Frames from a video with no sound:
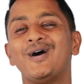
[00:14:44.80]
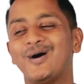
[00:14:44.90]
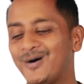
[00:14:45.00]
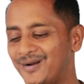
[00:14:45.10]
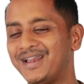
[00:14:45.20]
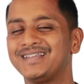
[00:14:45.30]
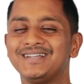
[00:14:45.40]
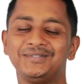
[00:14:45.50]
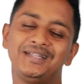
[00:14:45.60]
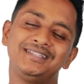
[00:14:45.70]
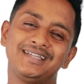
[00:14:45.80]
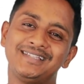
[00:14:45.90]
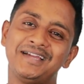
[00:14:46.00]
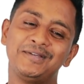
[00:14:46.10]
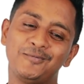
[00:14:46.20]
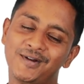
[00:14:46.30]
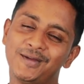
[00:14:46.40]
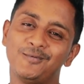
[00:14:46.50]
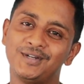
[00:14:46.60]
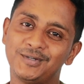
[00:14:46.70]
Alright guys, so that is exactly what I
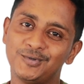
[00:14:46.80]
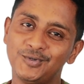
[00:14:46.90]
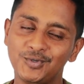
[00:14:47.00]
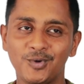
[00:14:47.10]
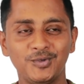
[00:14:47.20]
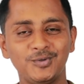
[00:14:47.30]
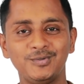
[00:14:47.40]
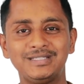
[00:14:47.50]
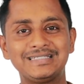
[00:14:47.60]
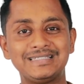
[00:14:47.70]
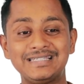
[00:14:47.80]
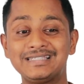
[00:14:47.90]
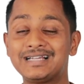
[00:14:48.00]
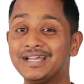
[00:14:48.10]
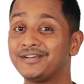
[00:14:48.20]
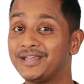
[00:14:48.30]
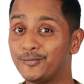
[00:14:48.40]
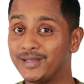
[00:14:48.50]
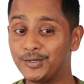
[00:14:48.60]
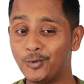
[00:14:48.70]
wanted to show you. This is a rare
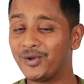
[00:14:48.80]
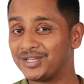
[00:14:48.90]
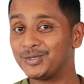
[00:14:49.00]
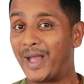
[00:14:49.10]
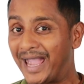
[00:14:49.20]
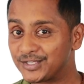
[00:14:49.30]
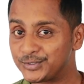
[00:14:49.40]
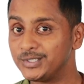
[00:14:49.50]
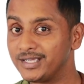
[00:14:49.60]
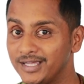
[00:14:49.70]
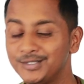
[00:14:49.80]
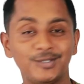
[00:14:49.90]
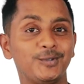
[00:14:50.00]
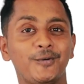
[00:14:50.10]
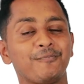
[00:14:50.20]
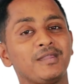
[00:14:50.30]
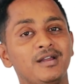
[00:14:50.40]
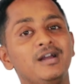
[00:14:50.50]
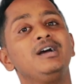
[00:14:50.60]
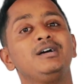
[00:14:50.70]
video wherein you actually get to know
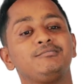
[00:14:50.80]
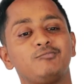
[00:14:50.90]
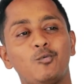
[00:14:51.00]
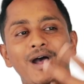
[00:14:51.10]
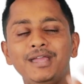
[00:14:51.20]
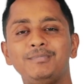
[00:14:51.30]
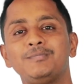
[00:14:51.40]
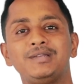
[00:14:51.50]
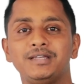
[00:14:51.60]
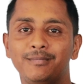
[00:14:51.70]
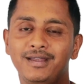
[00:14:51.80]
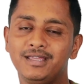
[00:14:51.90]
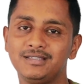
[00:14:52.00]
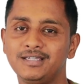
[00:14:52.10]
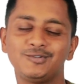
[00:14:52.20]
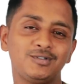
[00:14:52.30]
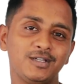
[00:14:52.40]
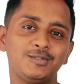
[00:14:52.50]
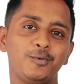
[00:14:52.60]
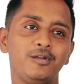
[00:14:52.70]
why people end up getting 6 or
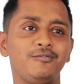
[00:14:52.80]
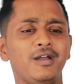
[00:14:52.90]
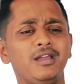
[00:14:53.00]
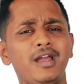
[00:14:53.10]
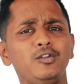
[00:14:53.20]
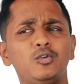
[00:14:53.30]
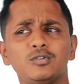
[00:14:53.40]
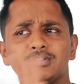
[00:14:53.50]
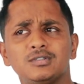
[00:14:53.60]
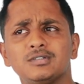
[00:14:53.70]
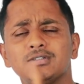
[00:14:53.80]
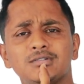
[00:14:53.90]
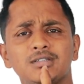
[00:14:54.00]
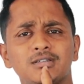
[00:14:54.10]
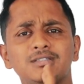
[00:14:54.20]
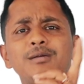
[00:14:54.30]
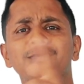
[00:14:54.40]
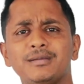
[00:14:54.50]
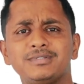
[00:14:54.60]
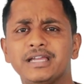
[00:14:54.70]
6.5 and those
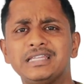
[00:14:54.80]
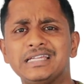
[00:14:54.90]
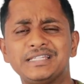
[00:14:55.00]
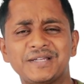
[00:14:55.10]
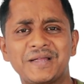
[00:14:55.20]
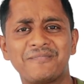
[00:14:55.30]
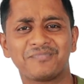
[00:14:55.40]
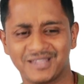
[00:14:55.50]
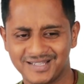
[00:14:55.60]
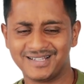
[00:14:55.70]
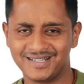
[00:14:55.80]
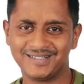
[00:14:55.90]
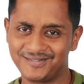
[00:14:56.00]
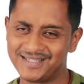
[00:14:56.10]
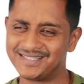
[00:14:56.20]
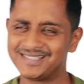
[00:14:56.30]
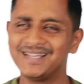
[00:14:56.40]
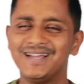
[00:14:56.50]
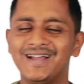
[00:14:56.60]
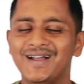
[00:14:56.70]
sometimes get 8. The reasons.
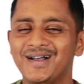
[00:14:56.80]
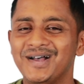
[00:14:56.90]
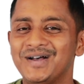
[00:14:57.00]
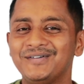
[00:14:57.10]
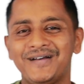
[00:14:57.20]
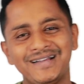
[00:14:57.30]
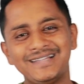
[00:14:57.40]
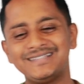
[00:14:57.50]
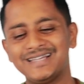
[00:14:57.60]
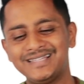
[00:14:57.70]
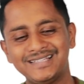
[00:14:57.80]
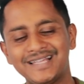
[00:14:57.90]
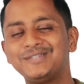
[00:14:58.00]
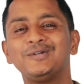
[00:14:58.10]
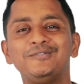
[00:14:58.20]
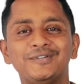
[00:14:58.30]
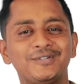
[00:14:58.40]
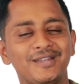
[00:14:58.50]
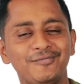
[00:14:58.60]
Fine guys, I think that's all for today.